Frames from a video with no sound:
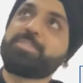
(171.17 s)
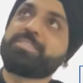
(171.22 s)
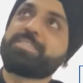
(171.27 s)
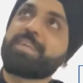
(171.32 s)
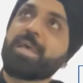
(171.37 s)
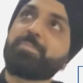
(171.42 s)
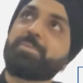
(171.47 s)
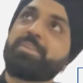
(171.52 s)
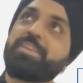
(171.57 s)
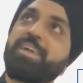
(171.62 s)
so much
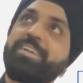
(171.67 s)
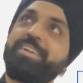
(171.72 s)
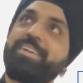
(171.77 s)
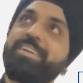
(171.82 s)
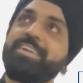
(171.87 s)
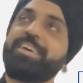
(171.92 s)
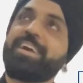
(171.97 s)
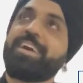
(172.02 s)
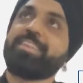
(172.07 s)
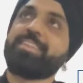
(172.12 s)
time in
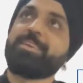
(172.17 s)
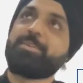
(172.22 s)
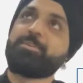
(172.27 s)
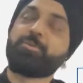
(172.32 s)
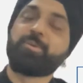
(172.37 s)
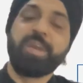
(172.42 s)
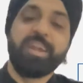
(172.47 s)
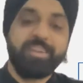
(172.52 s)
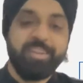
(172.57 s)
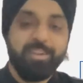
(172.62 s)
IT, I think
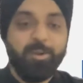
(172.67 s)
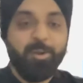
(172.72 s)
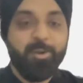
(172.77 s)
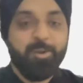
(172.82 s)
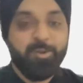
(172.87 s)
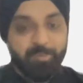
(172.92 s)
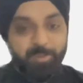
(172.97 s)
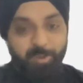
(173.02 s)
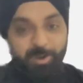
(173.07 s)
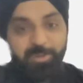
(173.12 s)
you get a
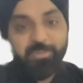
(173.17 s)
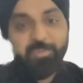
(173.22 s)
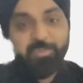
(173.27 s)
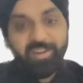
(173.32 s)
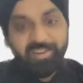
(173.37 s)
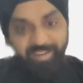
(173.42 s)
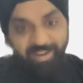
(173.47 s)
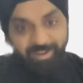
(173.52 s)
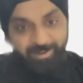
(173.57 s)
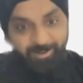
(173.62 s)
lot of what
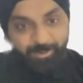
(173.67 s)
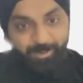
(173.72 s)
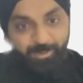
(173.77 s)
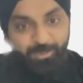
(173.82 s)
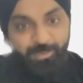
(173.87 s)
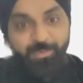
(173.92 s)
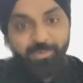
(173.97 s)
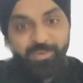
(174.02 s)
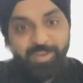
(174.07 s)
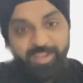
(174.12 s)
we are trying to
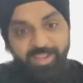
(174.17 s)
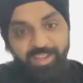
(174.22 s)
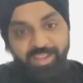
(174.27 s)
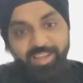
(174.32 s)
do.